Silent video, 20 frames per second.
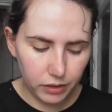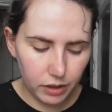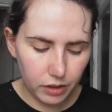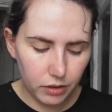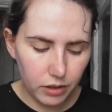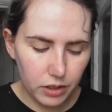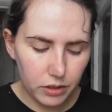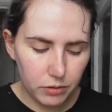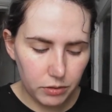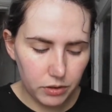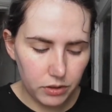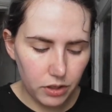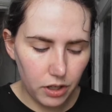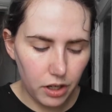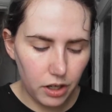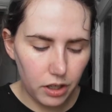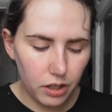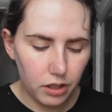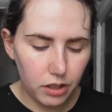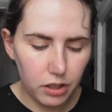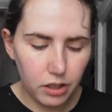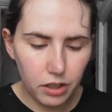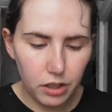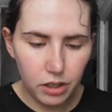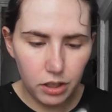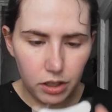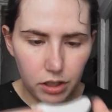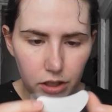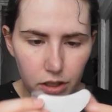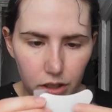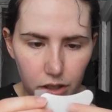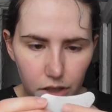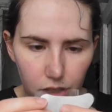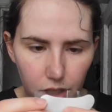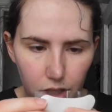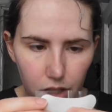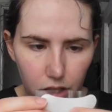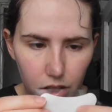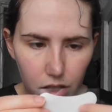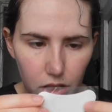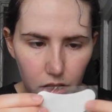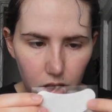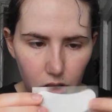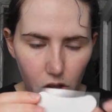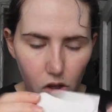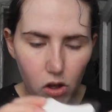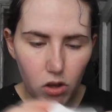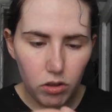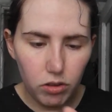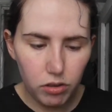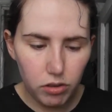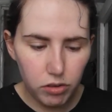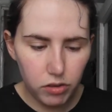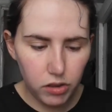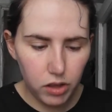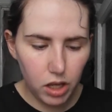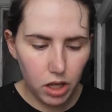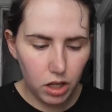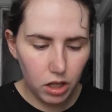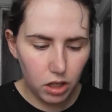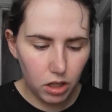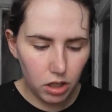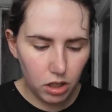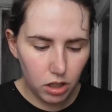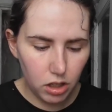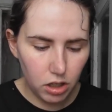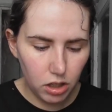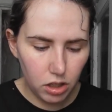And these ones are like a cloth thing